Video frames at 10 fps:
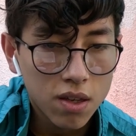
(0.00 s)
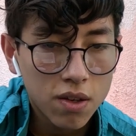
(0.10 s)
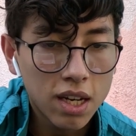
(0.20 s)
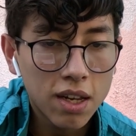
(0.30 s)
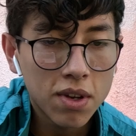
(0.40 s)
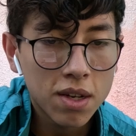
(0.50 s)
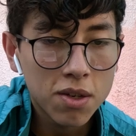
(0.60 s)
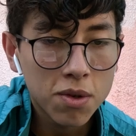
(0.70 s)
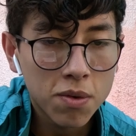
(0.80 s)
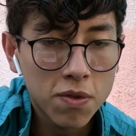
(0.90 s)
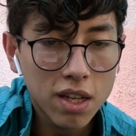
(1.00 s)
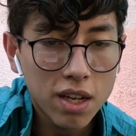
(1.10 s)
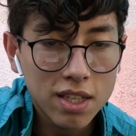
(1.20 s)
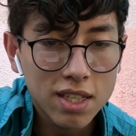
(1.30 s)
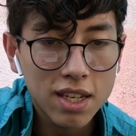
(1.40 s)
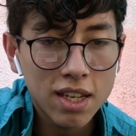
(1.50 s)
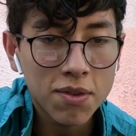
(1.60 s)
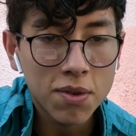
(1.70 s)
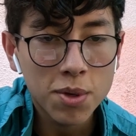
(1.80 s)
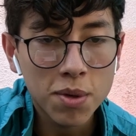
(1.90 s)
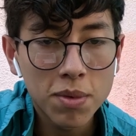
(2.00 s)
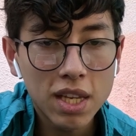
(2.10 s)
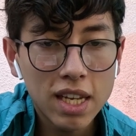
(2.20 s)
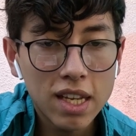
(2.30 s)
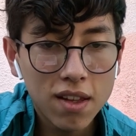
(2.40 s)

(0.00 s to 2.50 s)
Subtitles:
You can even do velocity from your MIDI.